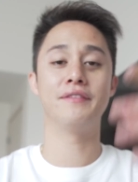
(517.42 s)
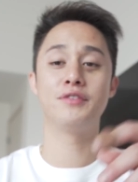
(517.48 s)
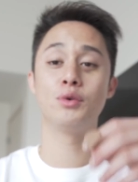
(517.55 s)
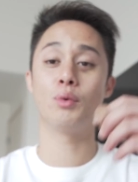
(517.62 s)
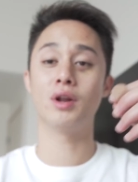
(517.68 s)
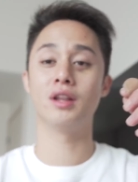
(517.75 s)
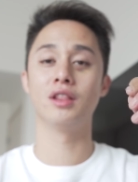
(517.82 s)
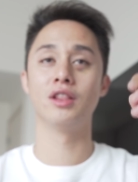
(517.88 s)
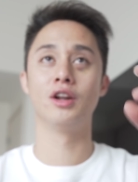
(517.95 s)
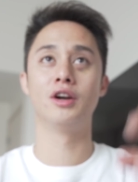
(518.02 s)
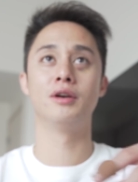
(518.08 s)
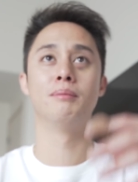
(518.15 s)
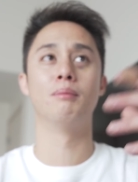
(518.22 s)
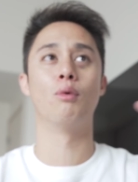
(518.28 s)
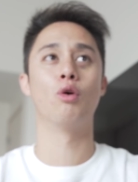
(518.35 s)
And if you want to
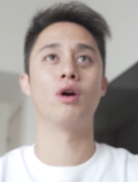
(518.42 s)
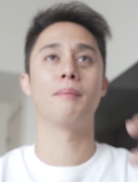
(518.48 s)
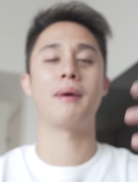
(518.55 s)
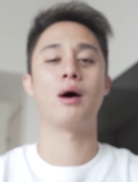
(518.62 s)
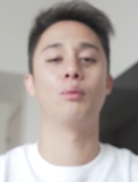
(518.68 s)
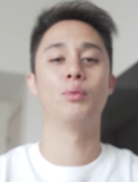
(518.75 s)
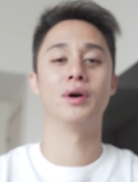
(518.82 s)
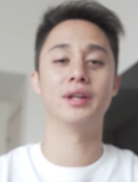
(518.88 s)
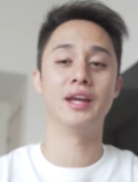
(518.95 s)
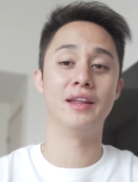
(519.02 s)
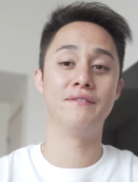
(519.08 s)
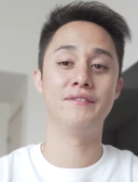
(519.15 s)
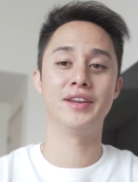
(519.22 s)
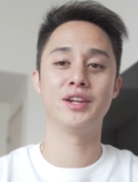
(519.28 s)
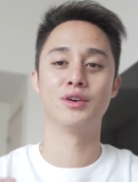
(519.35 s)
learn more about what
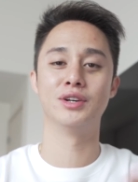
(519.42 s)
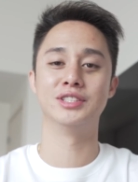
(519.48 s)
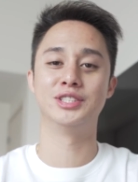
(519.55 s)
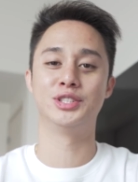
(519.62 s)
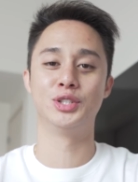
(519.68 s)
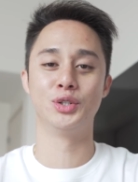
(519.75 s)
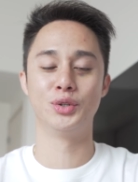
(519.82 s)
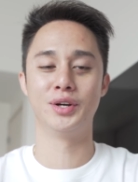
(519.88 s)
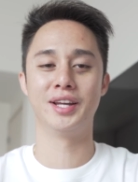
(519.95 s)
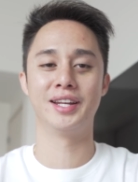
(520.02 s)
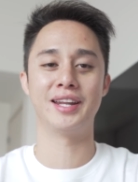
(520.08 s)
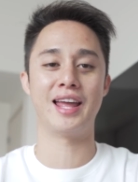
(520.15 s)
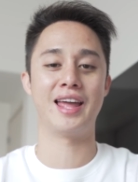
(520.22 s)
InVideo is doing